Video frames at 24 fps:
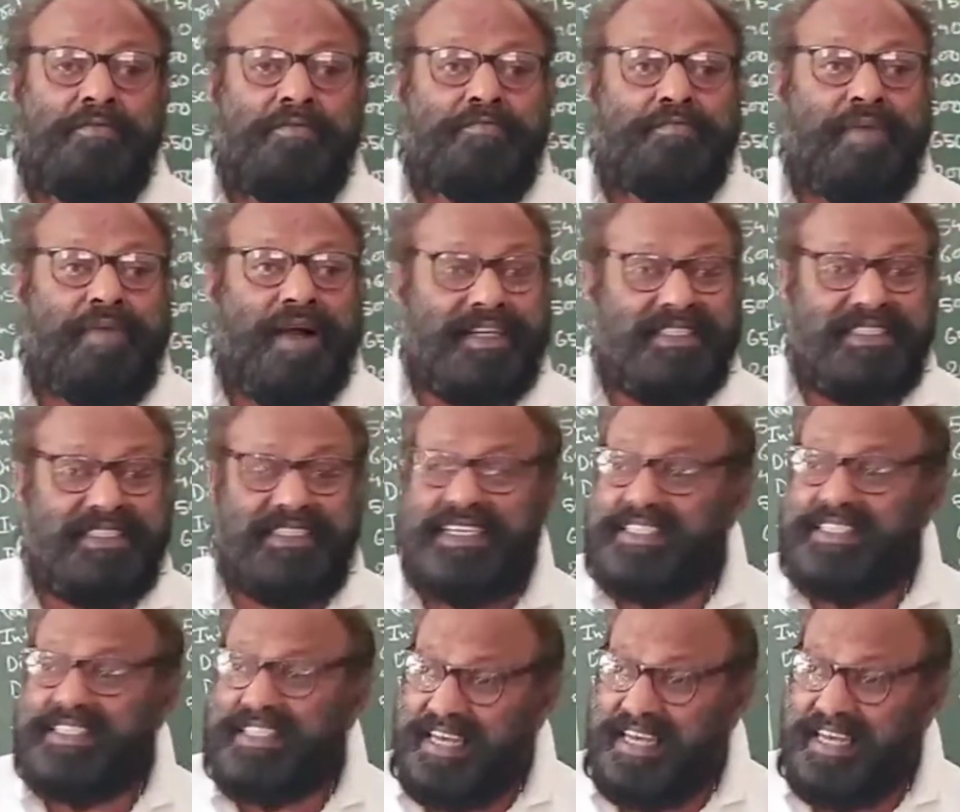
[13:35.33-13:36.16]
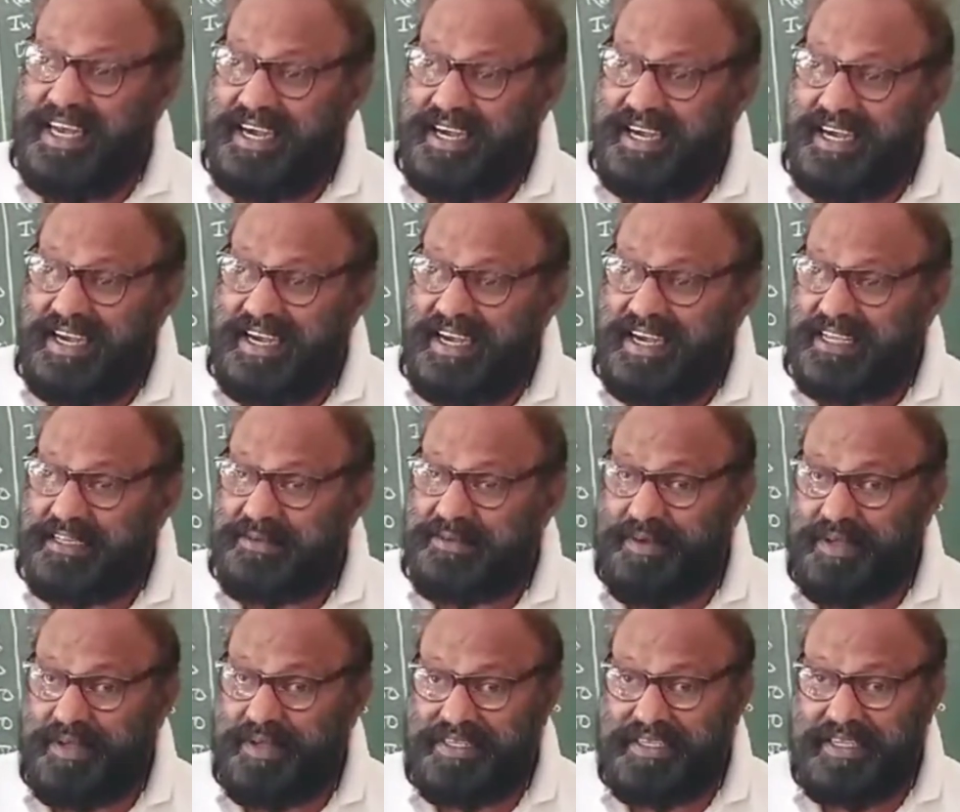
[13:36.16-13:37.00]
Purchase related
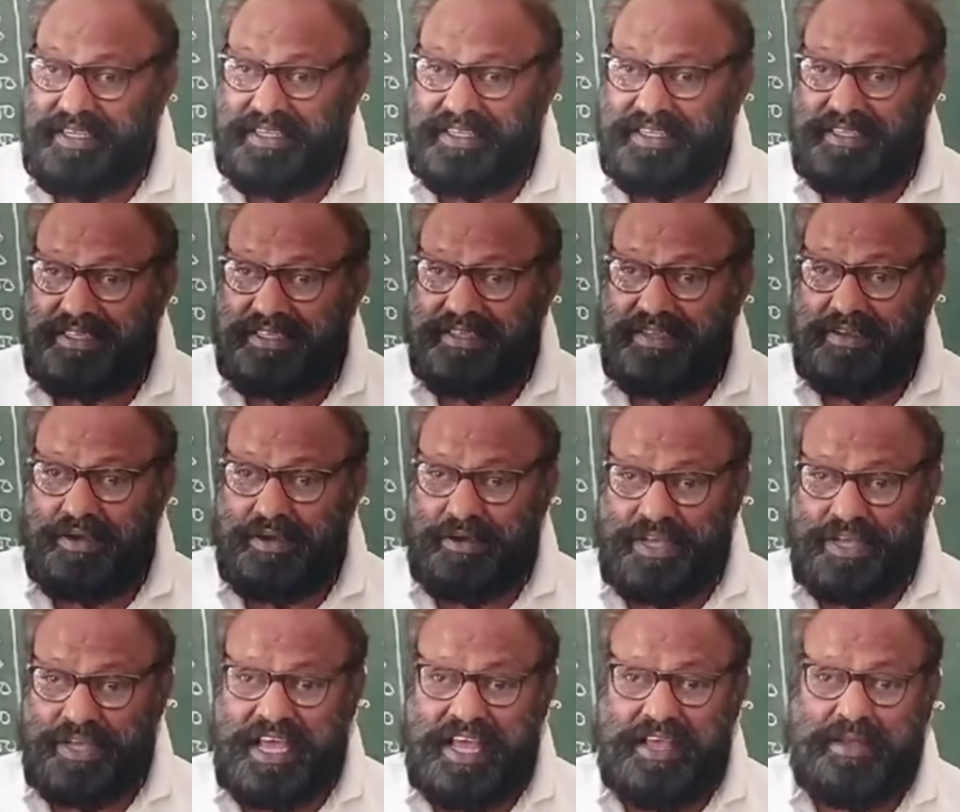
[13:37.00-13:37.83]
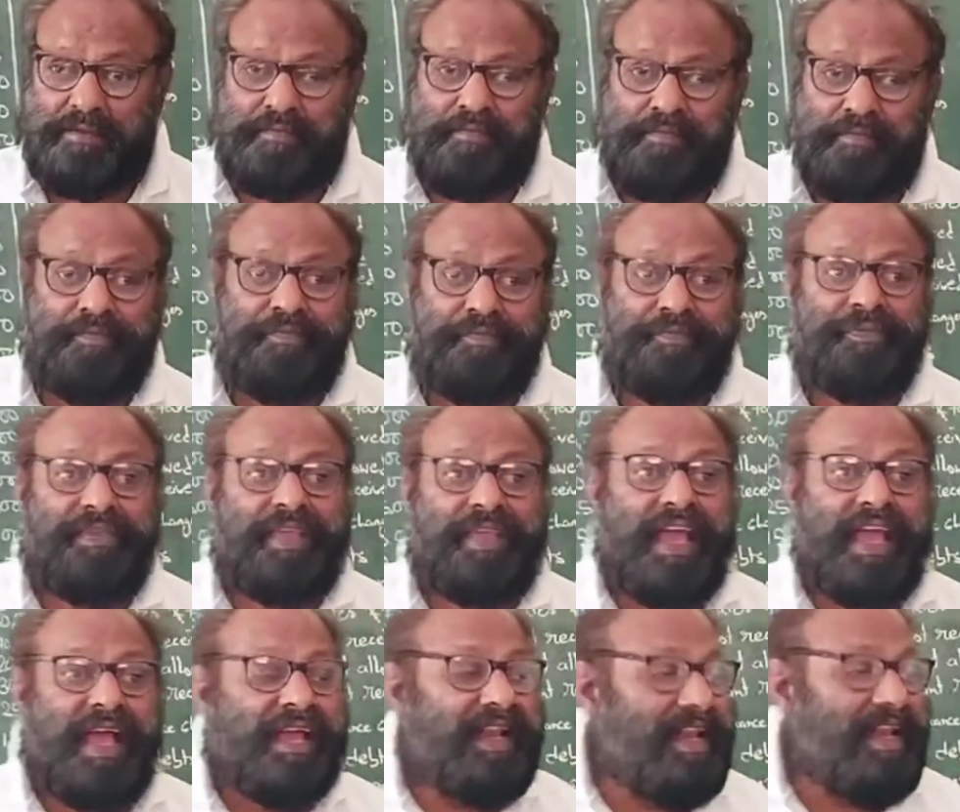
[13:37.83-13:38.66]
expenses. Okay,
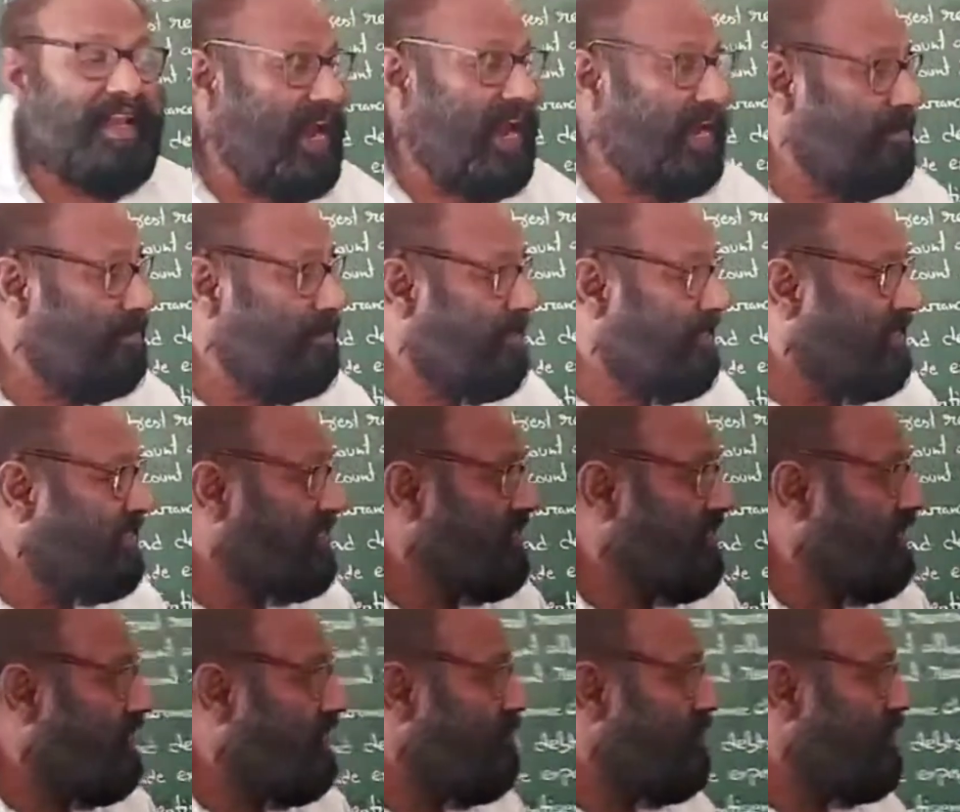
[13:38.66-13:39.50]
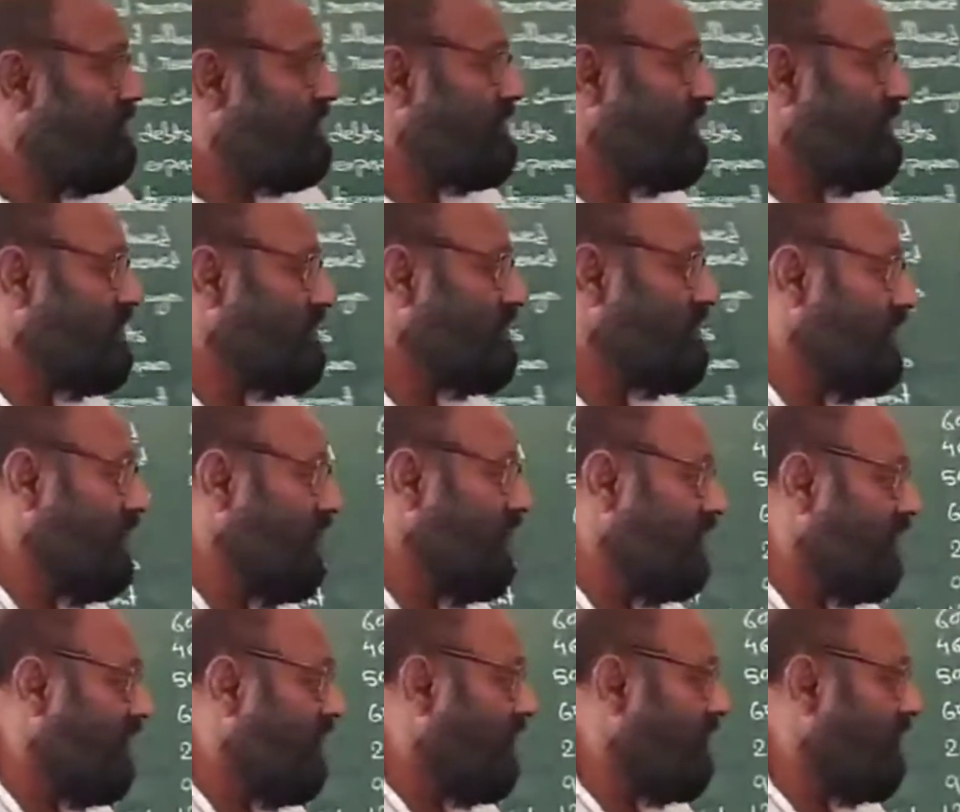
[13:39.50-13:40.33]
and administrative and sales related